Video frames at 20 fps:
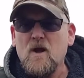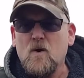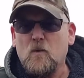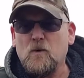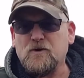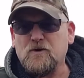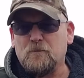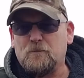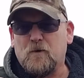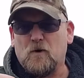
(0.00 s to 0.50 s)

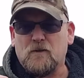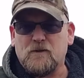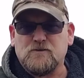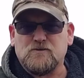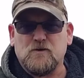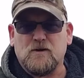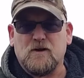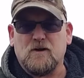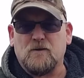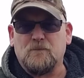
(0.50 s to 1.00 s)
when you pull the
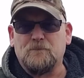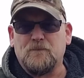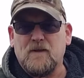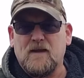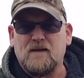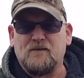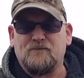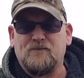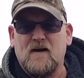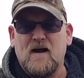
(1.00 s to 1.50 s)
trigger,
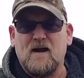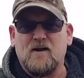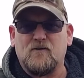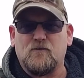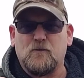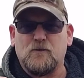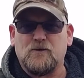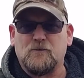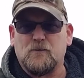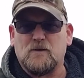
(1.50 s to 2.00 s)
it
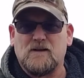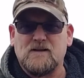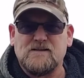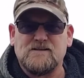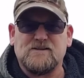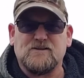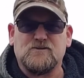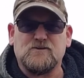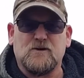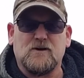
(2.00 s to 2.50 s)
fires. When you
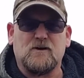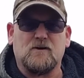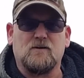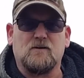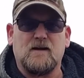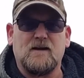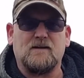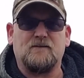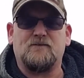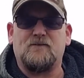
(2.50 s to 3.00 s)
release the trigger,
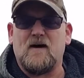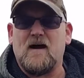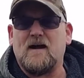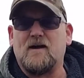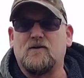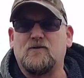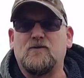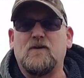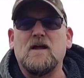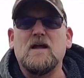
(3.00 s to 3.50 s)
it
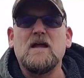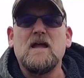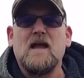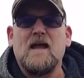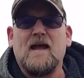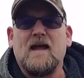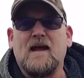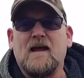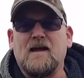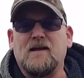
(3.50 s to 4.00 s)
fires.
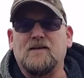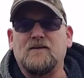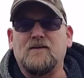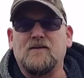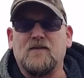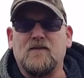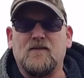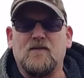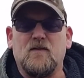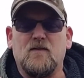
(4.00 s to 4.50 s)

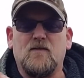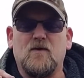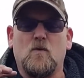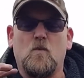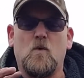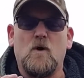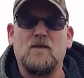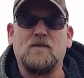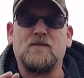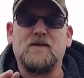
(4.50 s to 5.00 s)
And the
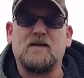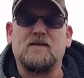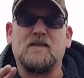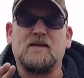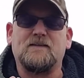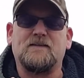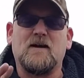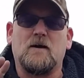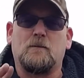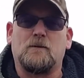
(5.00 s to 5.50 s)
one thing
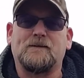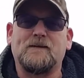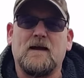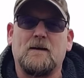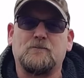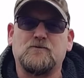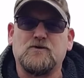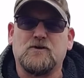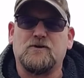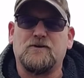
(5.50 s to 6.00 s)
that double
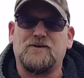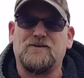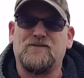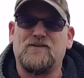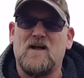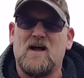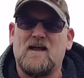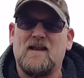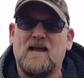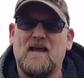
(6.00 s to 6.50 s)
tap trigger does
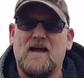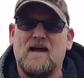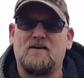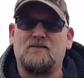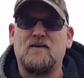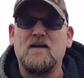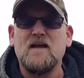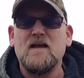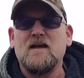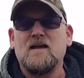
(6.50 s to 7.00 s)
not
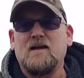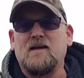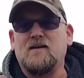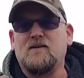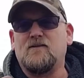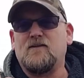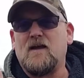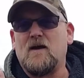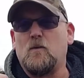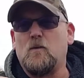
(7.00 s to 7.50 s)
have
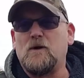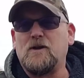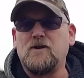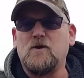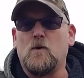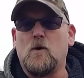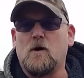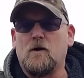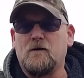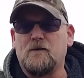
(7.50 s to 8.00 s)
is that when
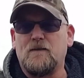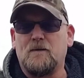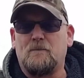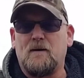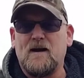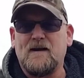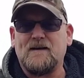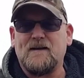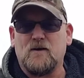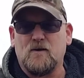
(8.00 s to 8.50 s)
you are in the
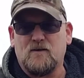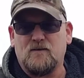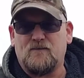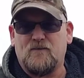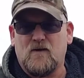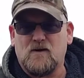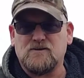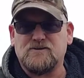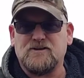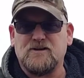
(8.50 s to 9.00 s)
binary
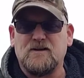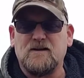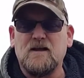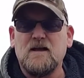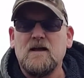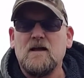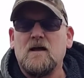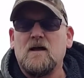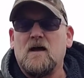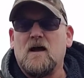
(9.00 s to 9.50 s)
function,
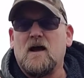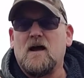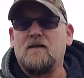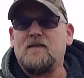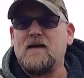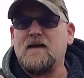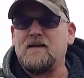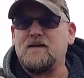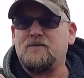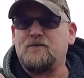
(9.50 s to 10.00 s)

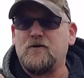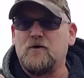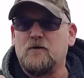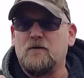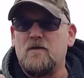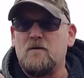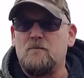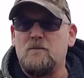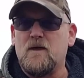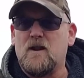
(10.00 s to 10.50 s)
that if you're
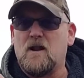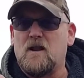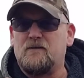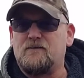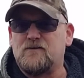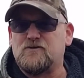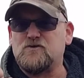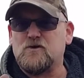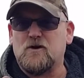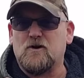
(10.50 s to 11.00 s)
in the middle
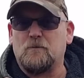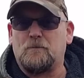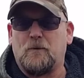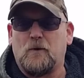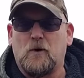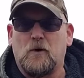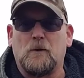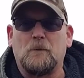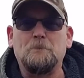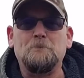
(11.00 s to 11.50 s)
of a trigger
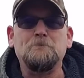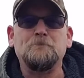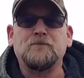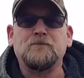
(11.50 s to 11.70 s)
pull,